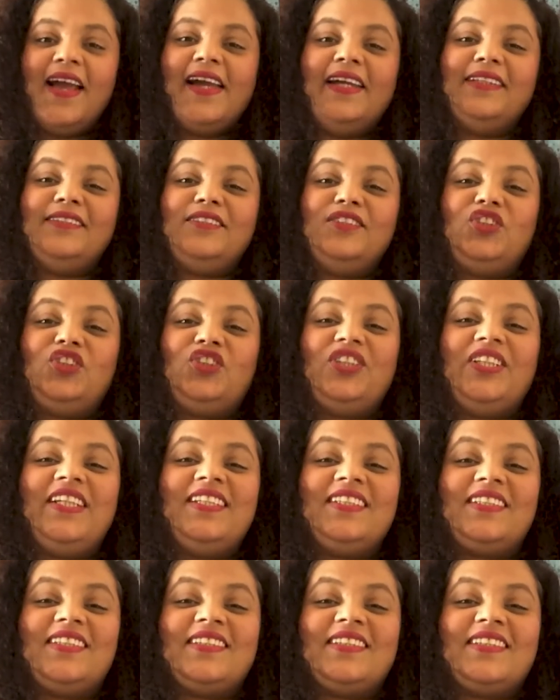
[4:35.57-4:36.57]
In
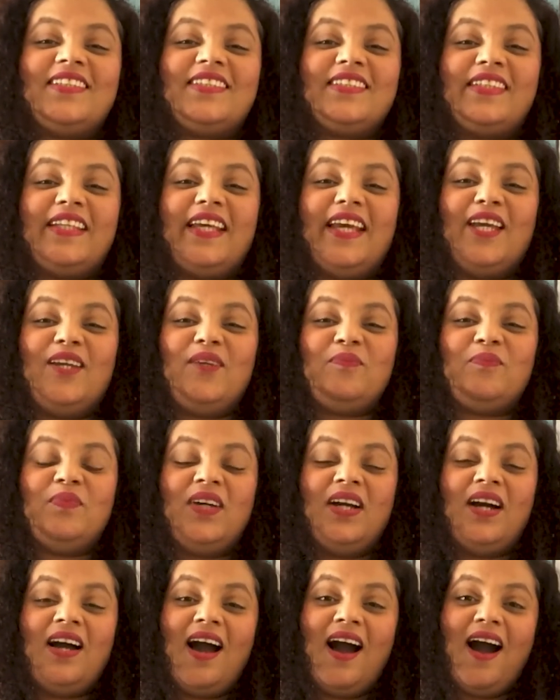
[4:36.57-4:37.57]
Jesus'
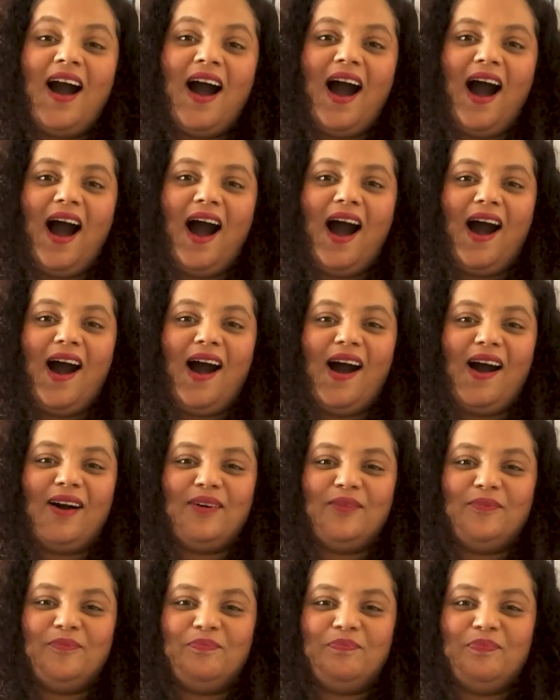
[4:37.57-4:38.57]
name,
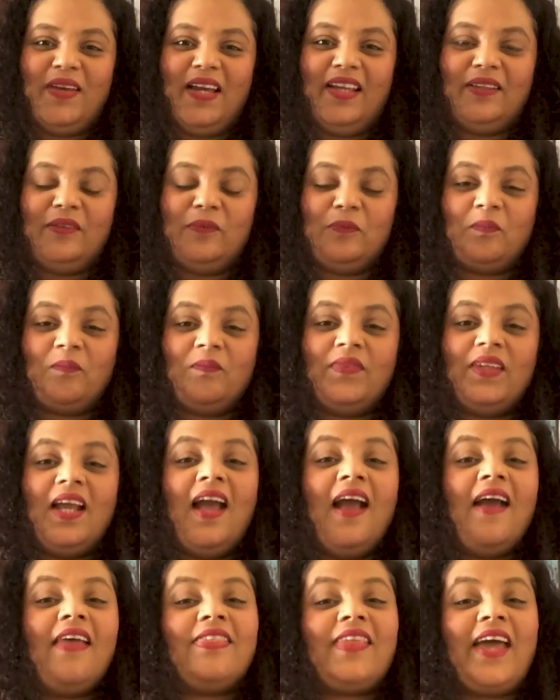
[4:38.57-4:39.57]
Amen.
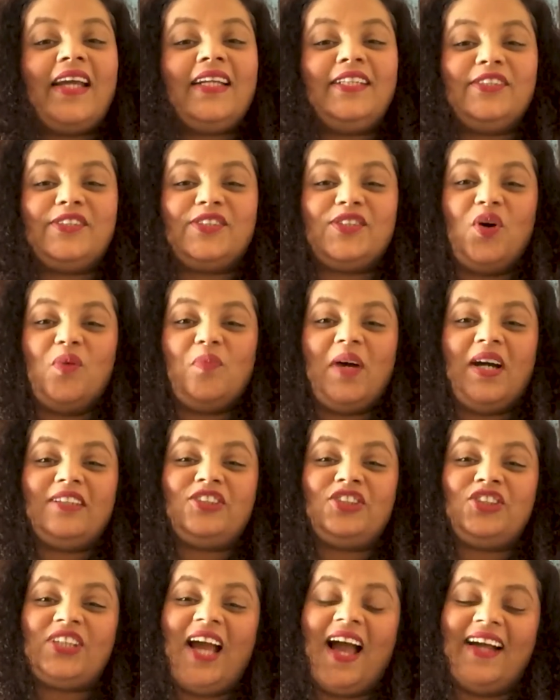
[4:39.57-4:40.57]
Thank you so
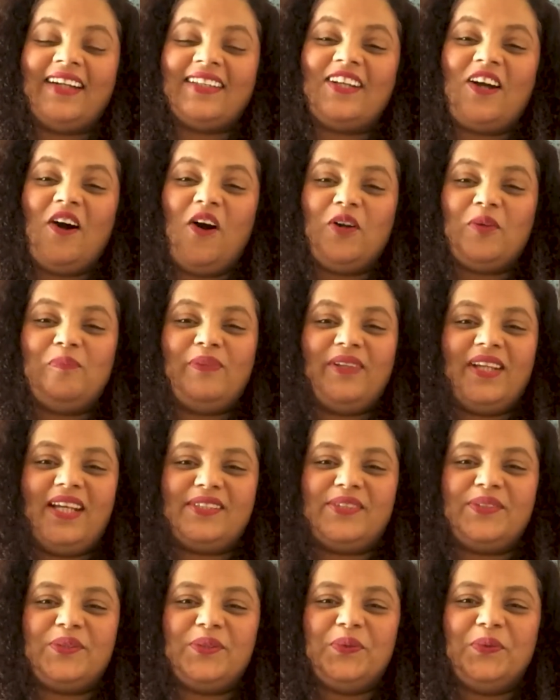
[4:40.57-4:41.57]
much, and God
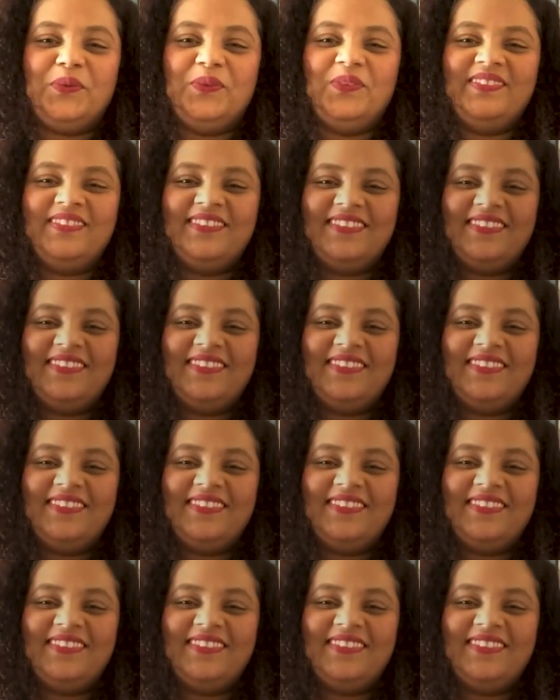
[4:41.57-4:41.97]
bless you.